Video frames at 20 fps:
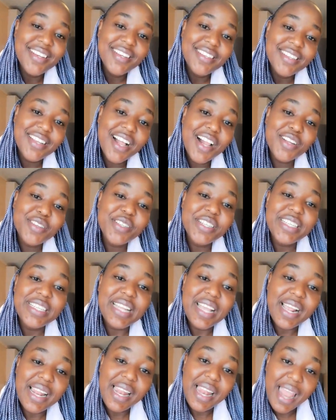Childhood
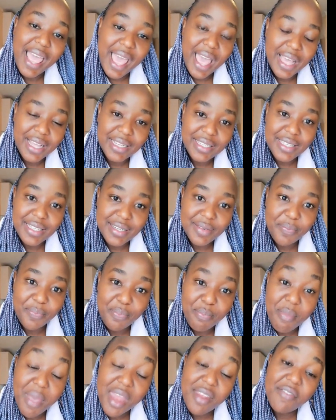neglect
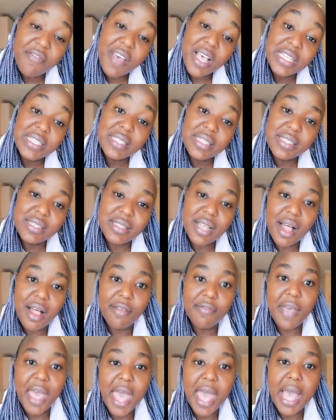manifests
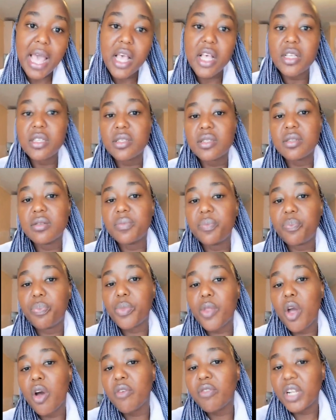itself as
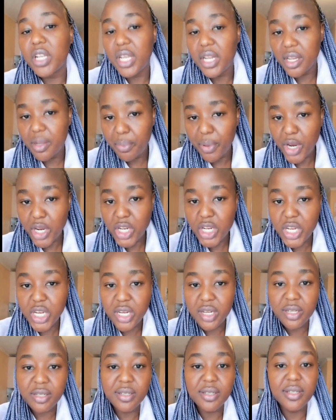overly
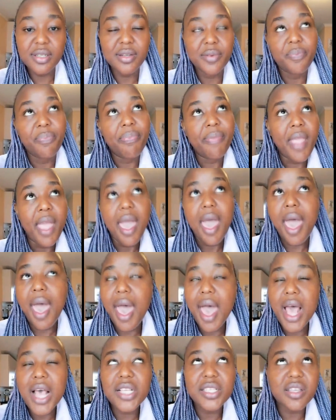independent,
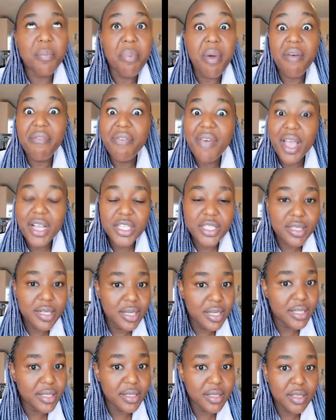as a
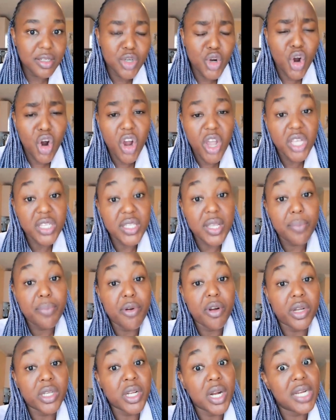perfectionist, or as a
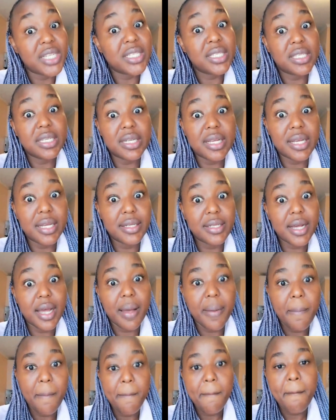procrastinator.
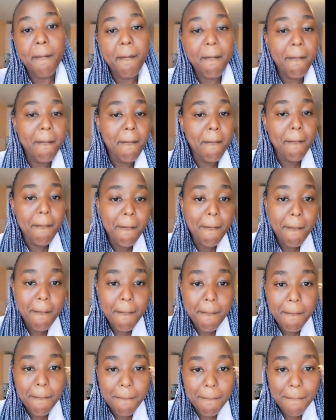
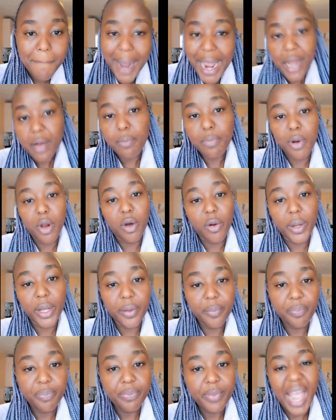
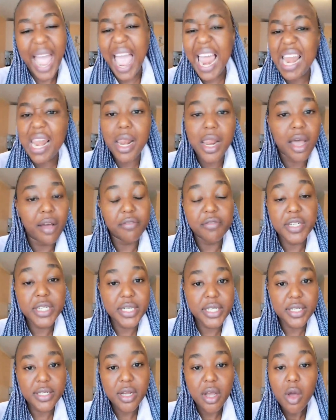Mind-blowing. I loved
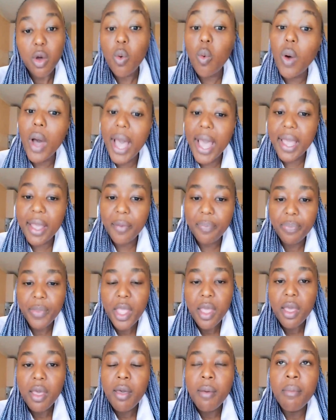it. Why?
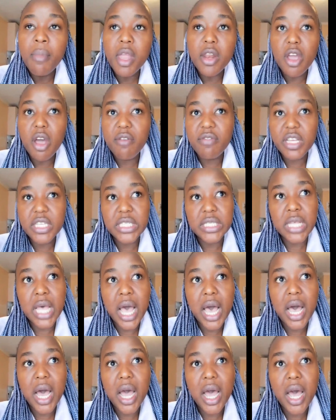Many of us
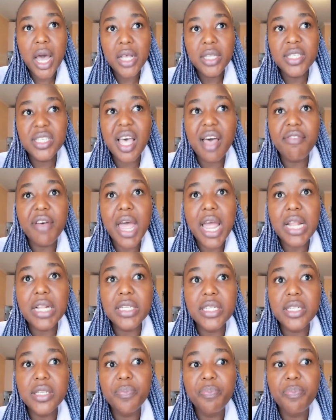suffered